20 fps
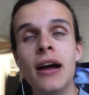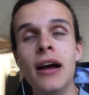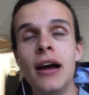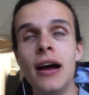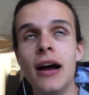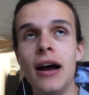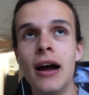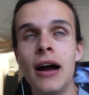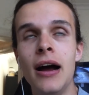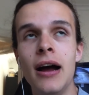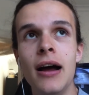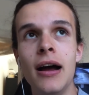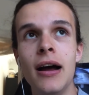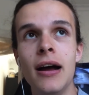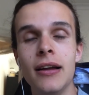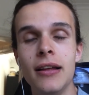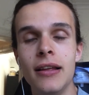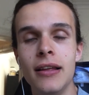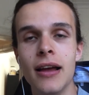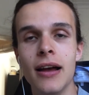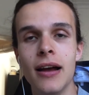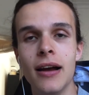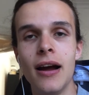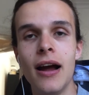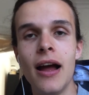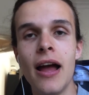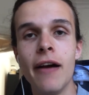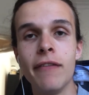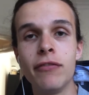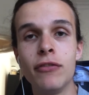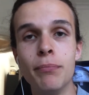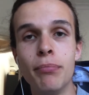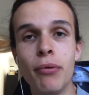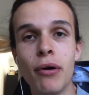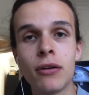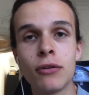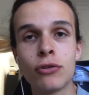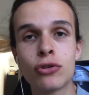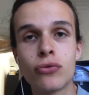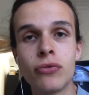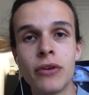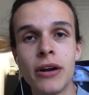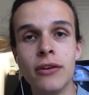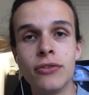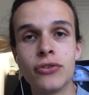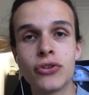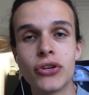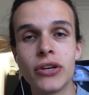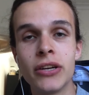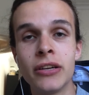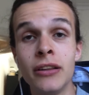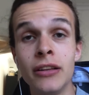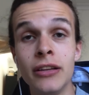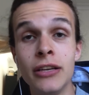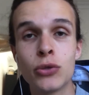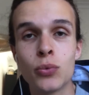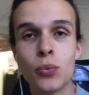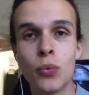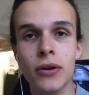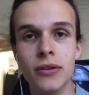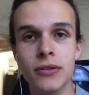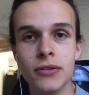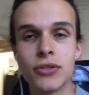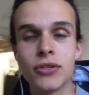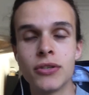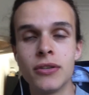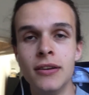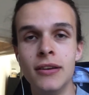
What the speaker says: I have to bottle scrounge at least once.